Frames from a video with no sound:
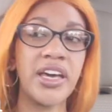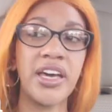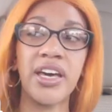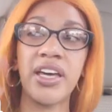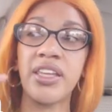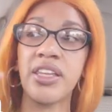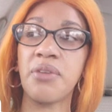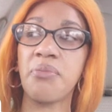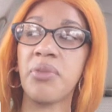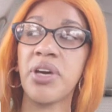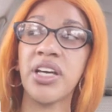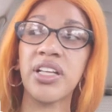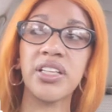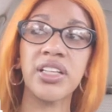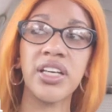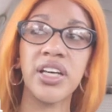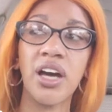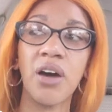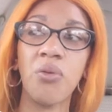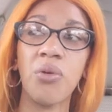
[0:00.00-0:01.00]
And the men
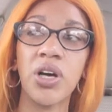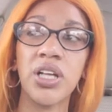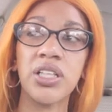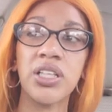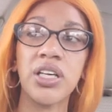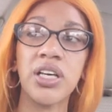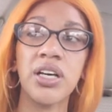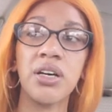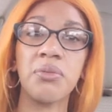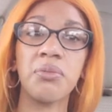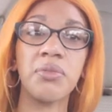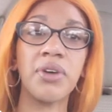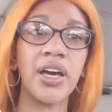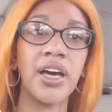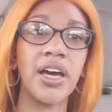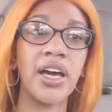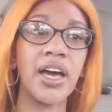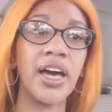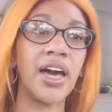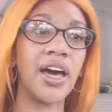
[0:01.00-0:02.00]
think I want them,
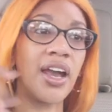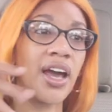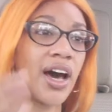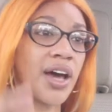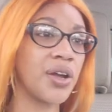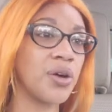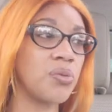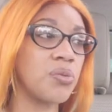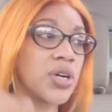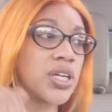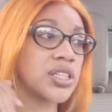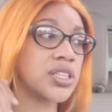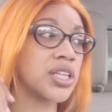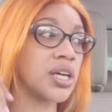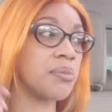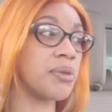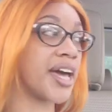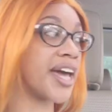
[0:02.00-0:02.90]
and I don't want them.